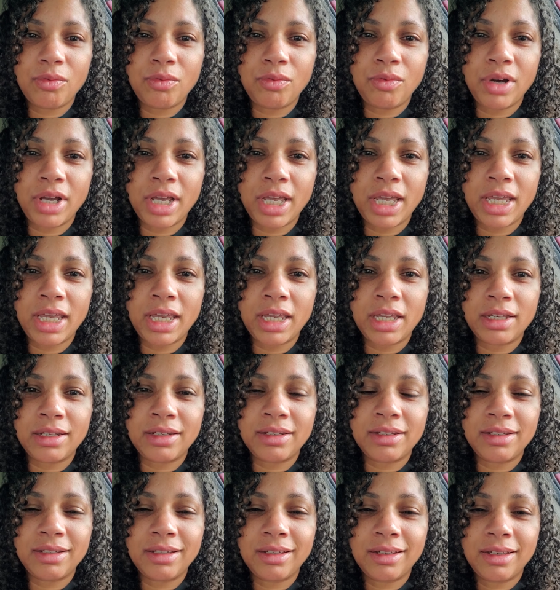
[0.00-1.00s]

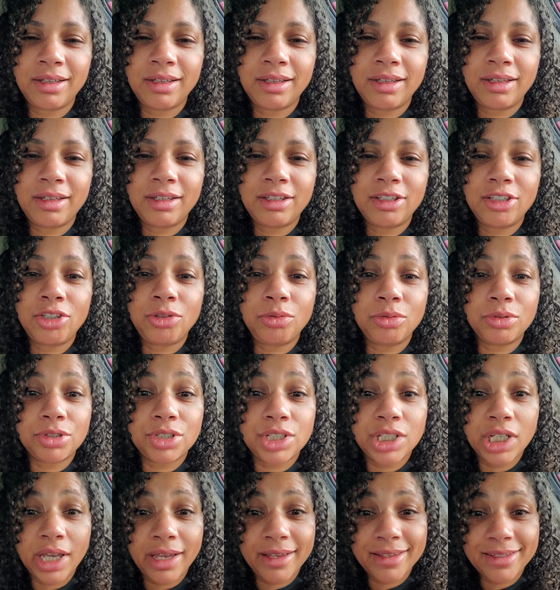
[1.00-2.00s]
When you were
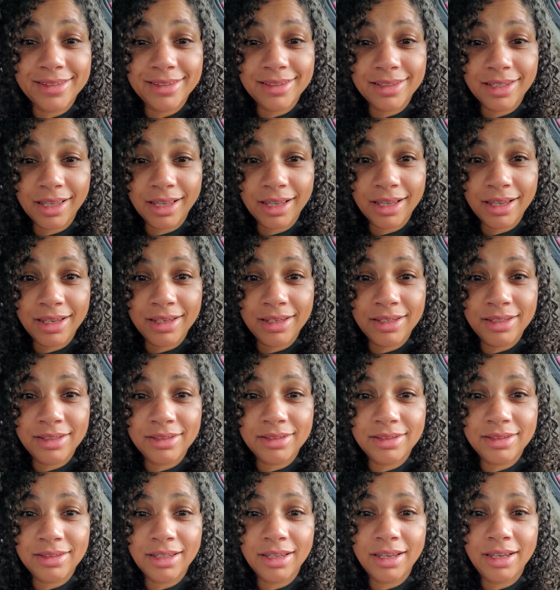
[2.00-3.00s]

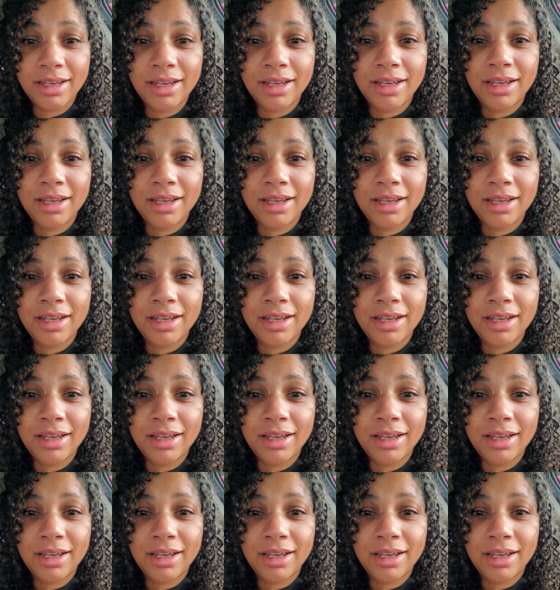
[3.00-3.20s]
chastised